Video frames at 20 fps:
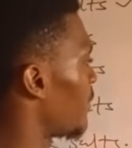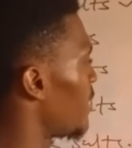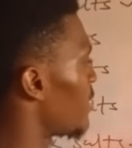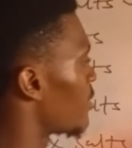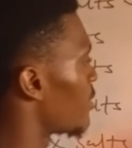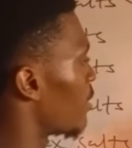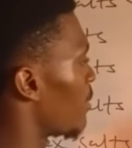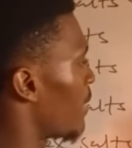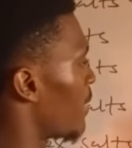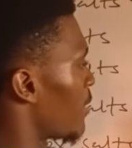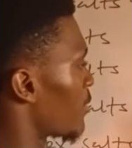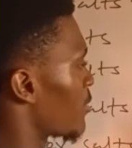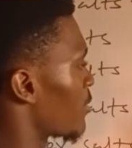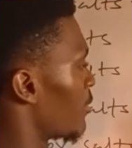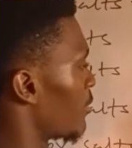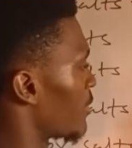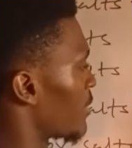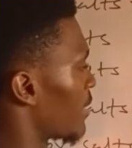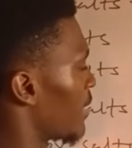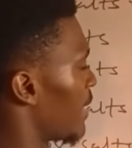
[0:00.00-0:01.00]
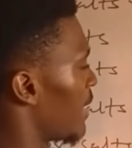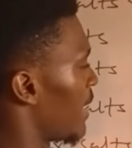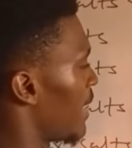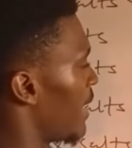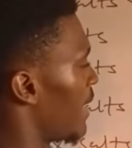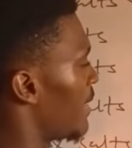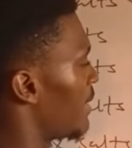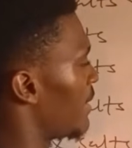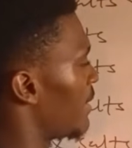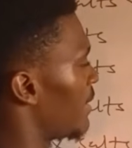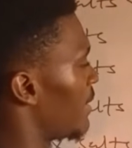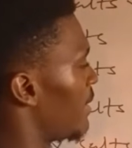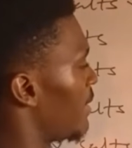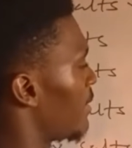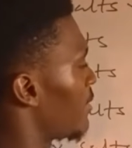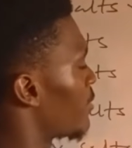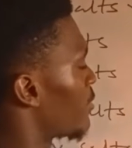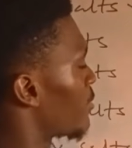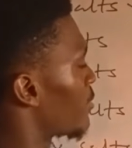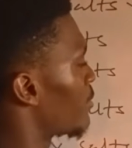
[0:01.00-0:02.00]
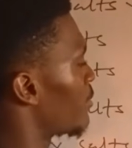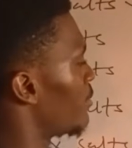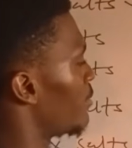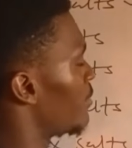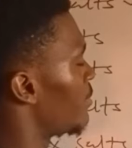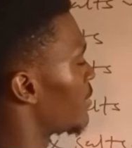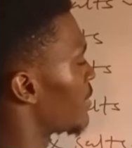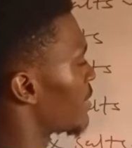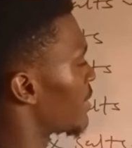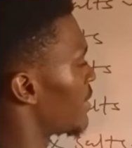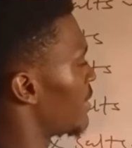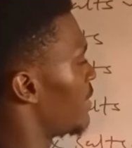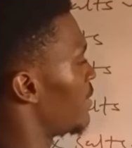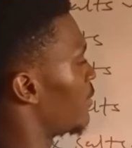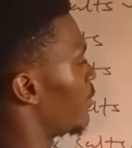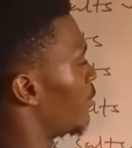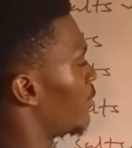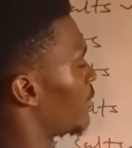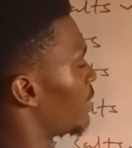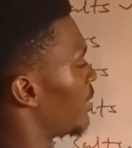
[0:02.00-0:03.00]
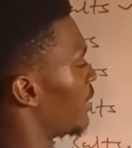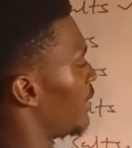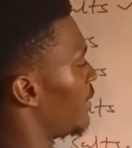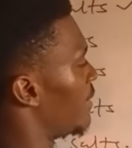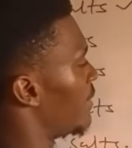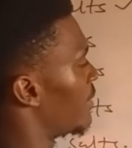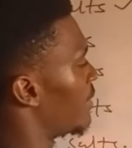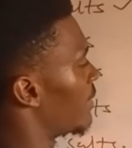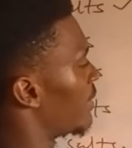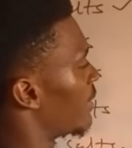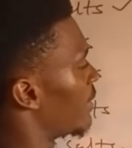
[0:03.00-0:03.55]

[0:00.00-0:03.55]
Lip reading: this normal salt, Na2CO3